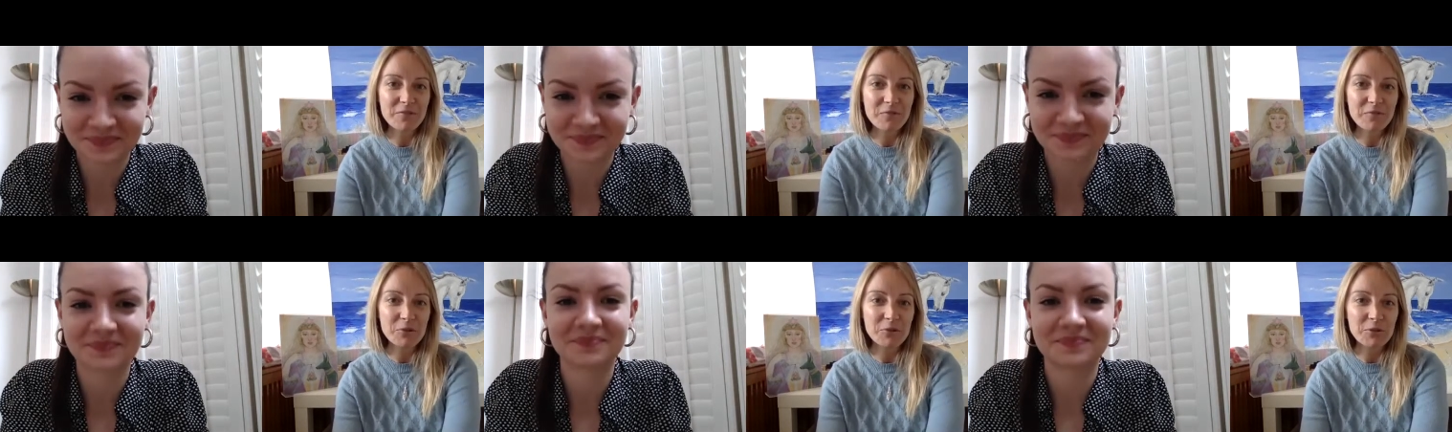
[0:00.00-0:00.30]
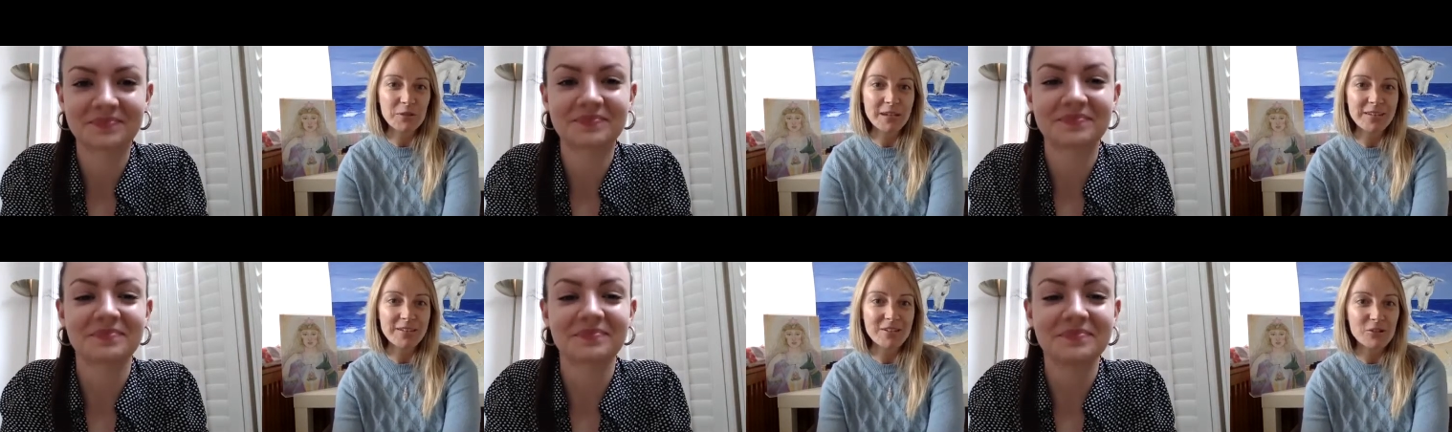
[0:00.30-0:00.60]
Speaker 1: of
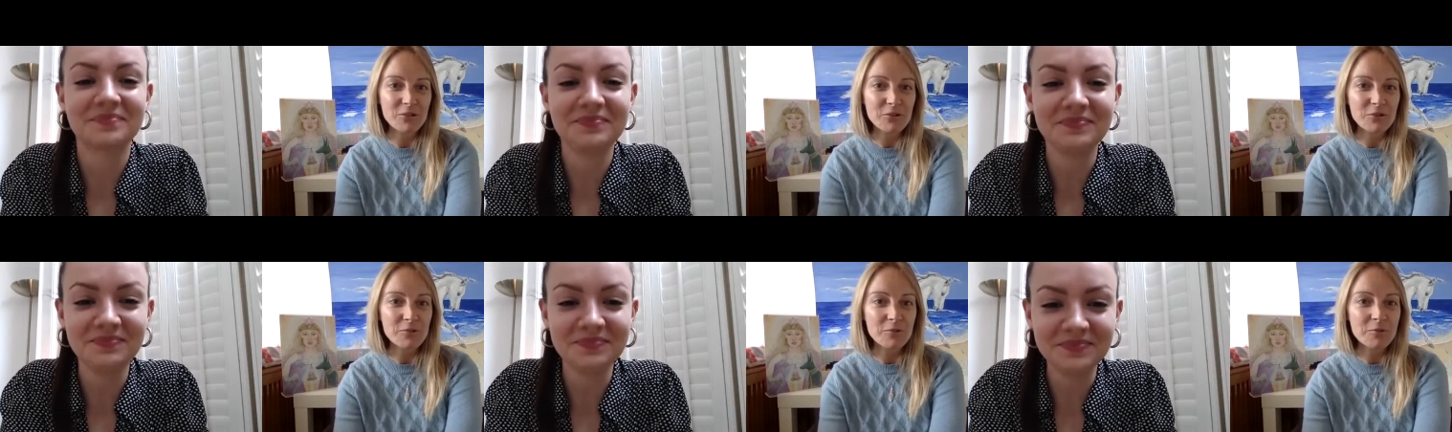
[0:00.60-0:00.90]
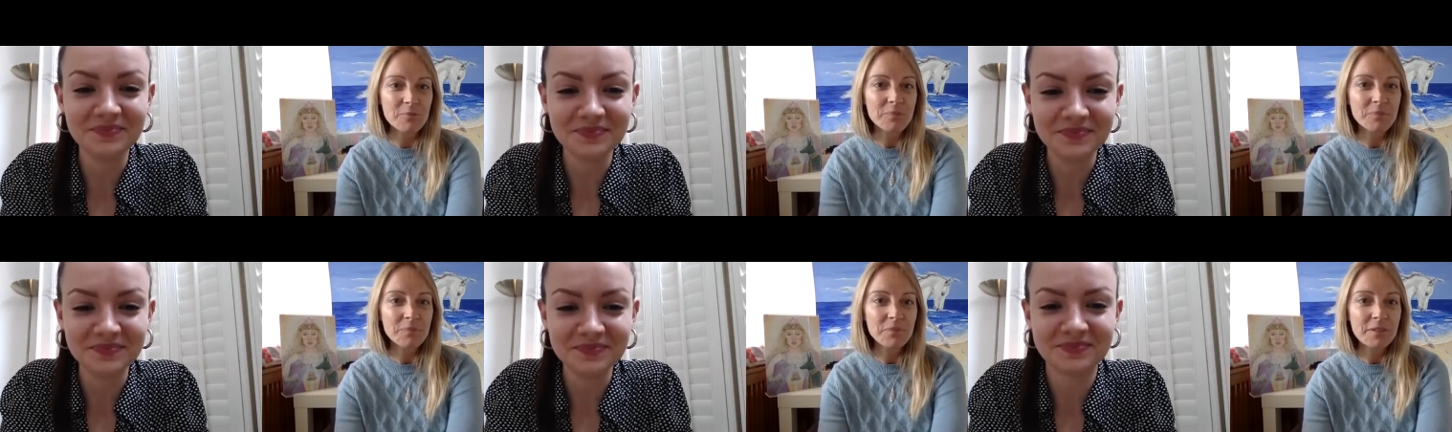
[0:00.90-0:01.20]
Pawtential.
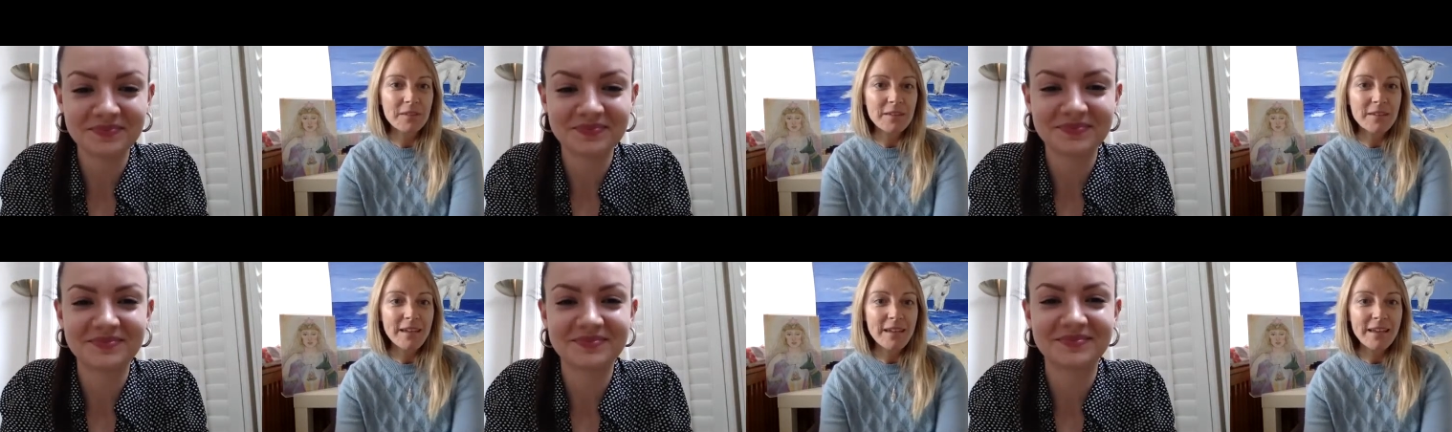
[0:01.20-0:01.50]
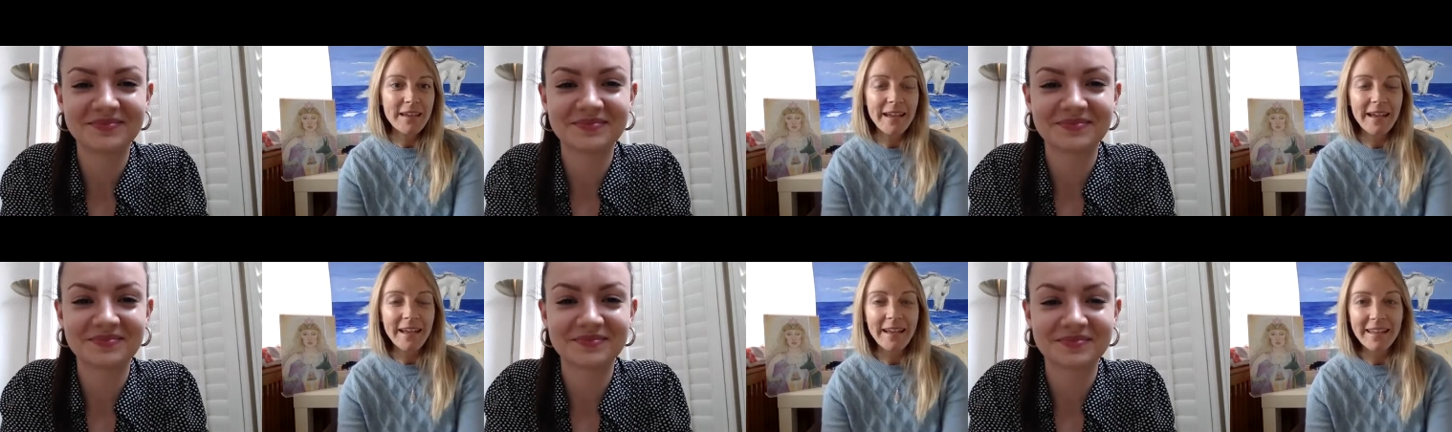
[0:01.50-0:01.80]

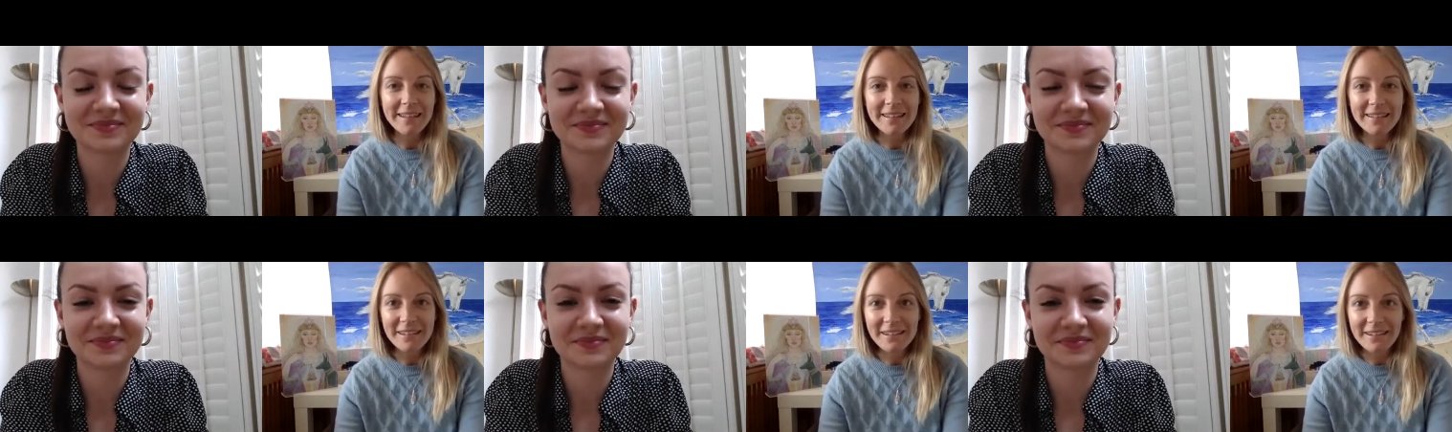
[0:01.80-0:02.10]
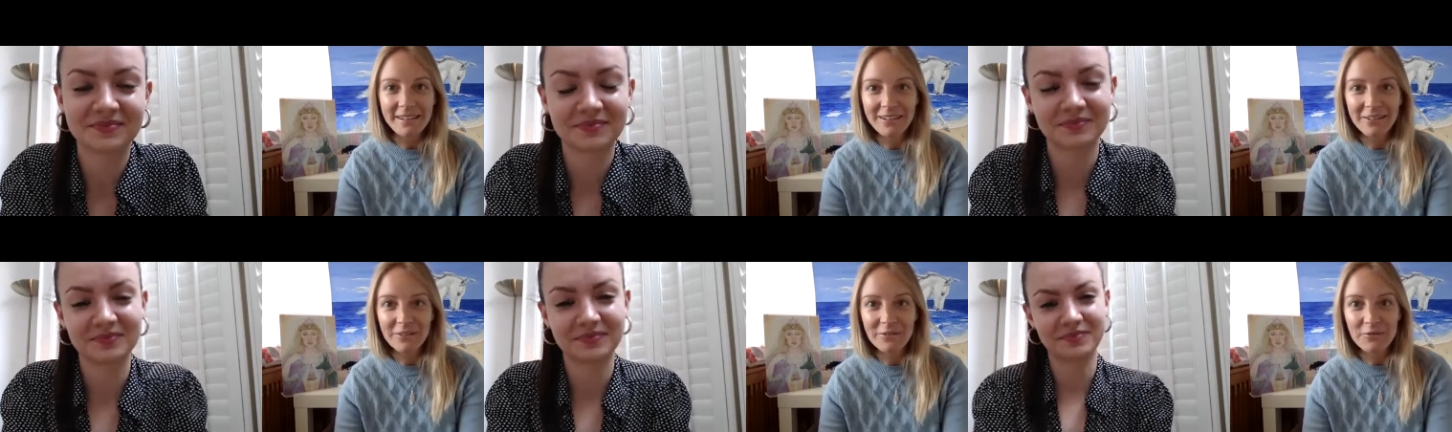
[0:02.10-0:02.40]
And uh, I
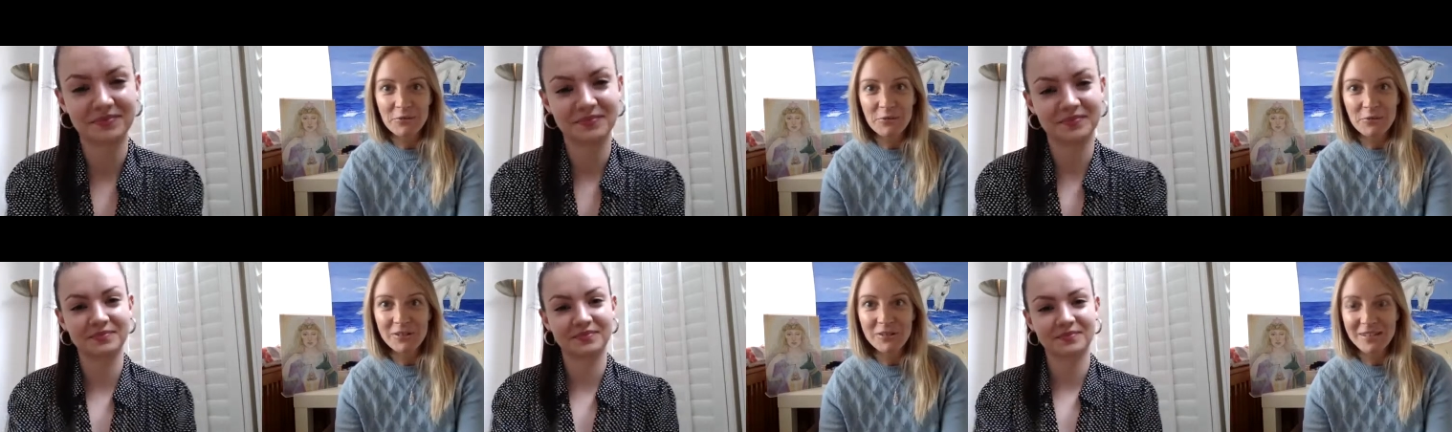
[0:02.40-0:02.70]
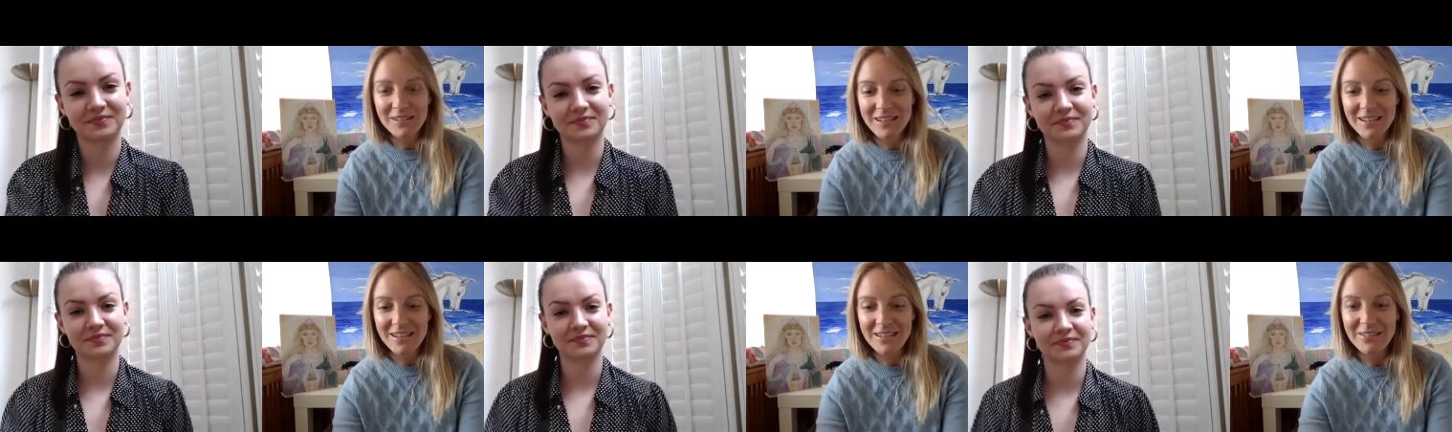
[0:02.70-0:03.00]
look forward to
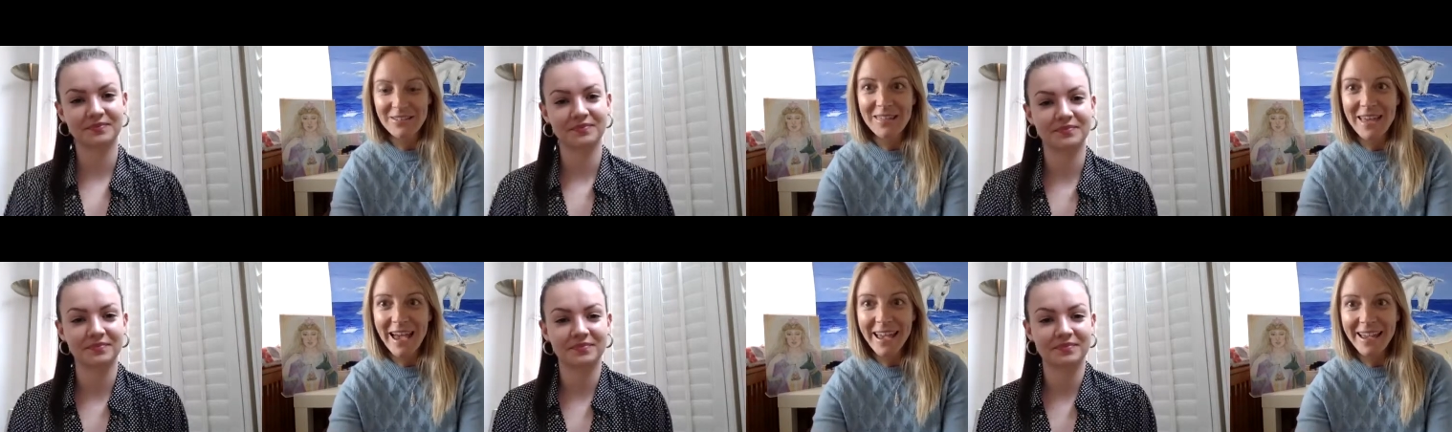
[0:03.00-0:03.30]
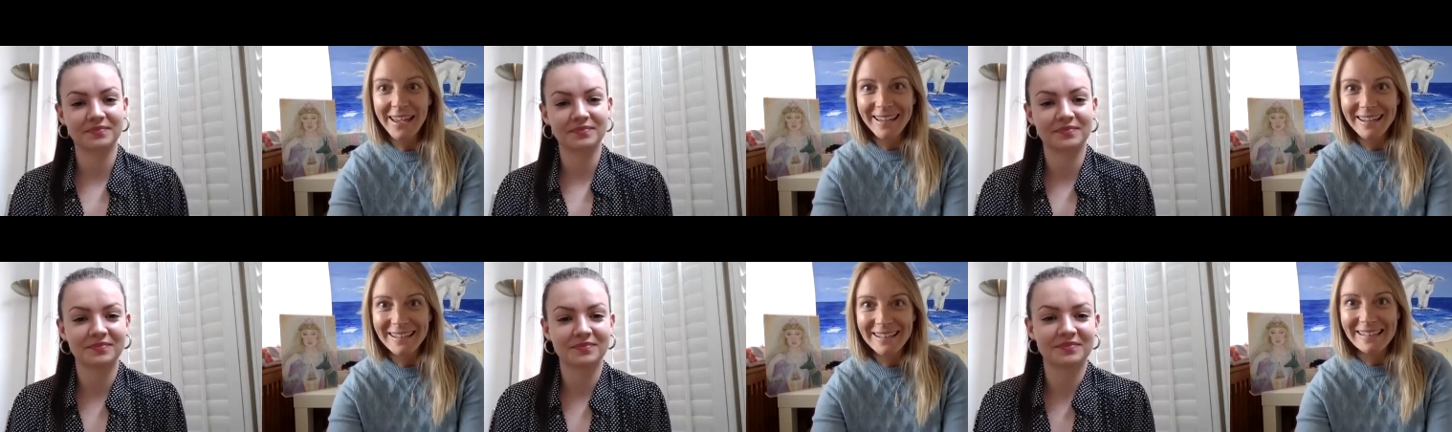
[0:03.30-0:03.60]
seeing you
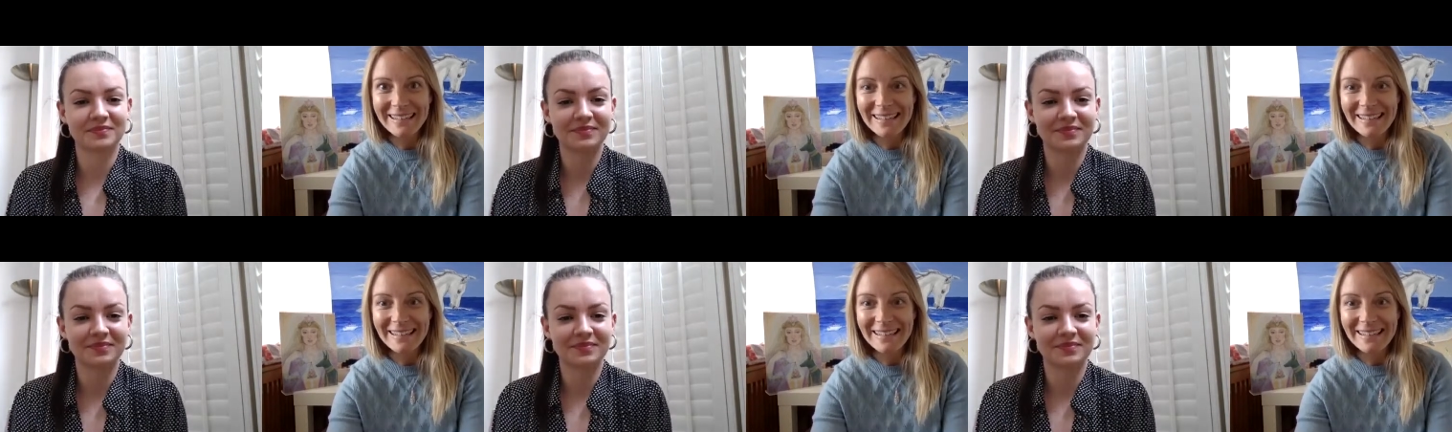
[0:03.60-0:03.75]
there.